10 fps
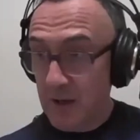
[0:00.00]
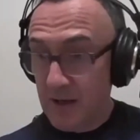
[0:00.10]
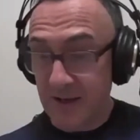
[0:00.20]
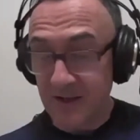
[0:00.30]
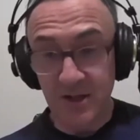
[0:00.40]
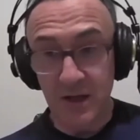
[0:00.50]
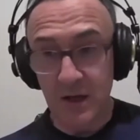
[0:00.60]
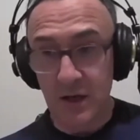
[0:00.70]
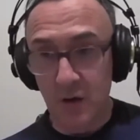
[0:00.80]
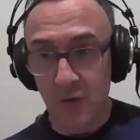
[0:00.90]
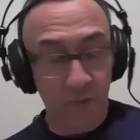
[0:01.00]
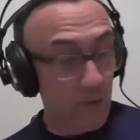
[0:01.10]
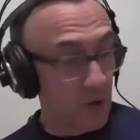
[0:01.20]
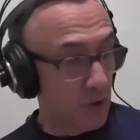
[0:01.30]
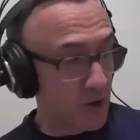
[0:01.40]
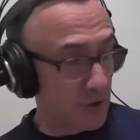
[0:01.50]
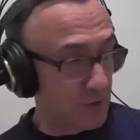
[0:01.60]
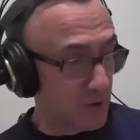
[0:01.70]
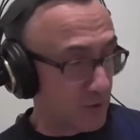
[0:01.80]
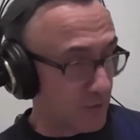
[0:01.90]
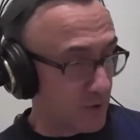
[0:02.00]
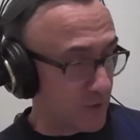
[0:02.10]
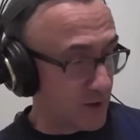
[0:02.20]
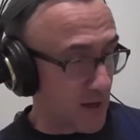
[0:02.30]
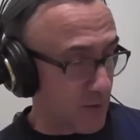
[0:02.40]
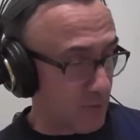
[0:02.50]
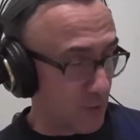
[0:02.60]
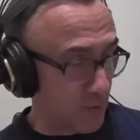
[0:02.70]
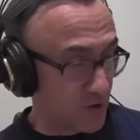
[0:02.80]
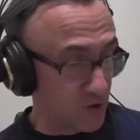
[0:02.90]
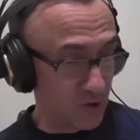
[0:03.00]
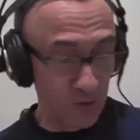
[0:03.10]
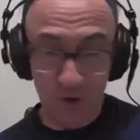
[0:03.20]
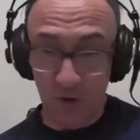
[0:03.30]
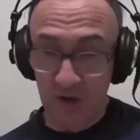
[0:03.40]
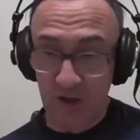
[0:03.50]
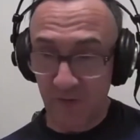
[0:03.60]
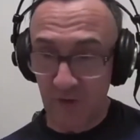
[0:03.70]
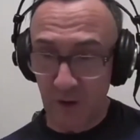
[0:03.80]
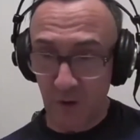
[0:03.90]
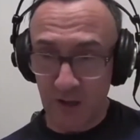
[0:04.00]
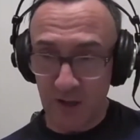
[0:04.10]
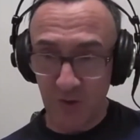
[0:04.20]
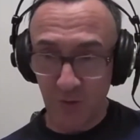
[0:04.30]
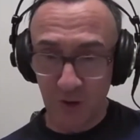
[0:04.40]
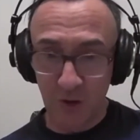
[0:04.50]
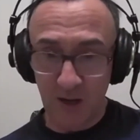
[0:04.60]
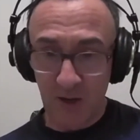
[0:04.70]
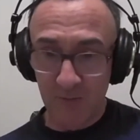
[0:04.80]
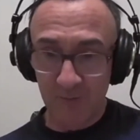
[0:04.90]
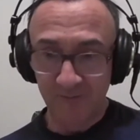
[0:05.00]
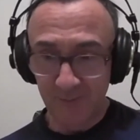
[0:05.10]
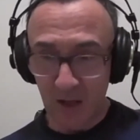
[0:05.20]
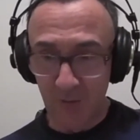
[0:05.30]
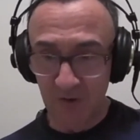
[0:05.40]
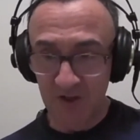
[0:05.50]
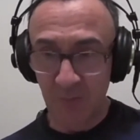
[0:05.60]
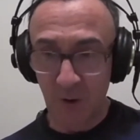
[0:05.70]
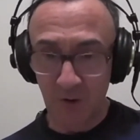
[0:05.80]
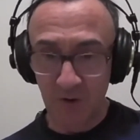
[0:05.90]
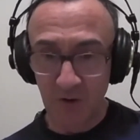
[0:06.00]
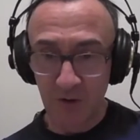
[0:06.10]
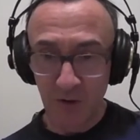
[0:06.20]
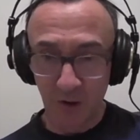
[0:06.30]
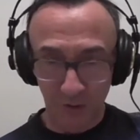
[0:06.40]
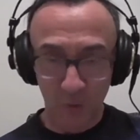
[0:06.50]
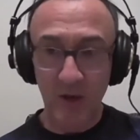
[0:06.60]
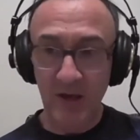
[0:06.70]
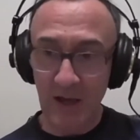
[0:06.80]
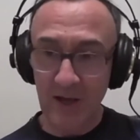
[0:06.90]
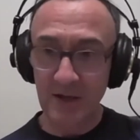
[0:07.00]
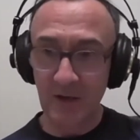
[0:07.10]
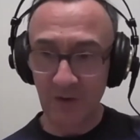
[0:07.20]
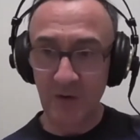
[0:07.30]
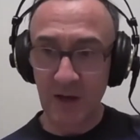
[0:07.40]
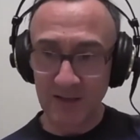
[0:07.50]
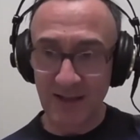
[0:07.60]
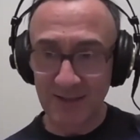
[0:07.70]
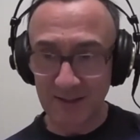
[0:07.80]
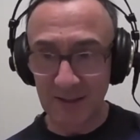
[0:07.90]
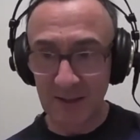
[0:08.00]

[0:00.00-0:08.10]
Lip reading: let's see. If we look at the game that we saw a different Newcastle come out and respond on the weekend a few days later.